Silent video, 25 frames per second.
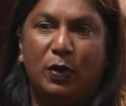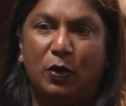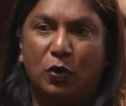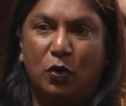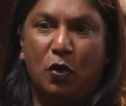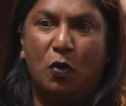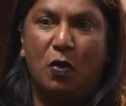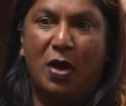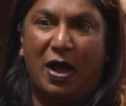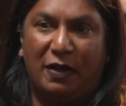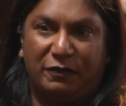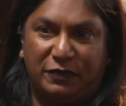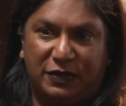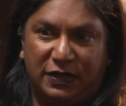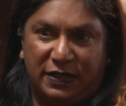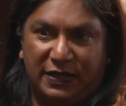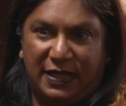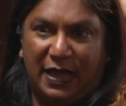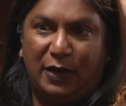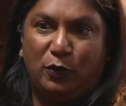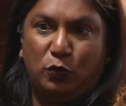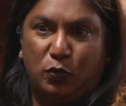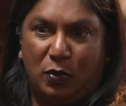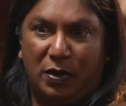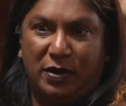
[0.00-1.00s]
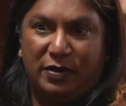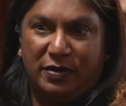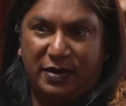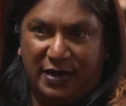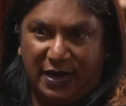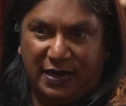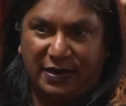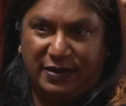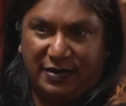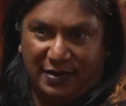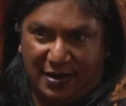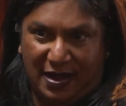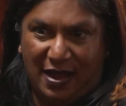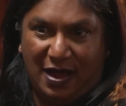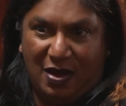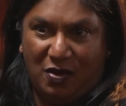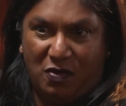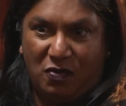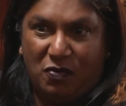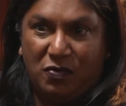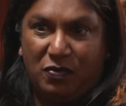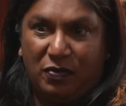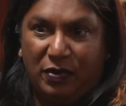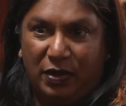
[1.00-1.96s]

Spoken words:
we'll go after that one right now.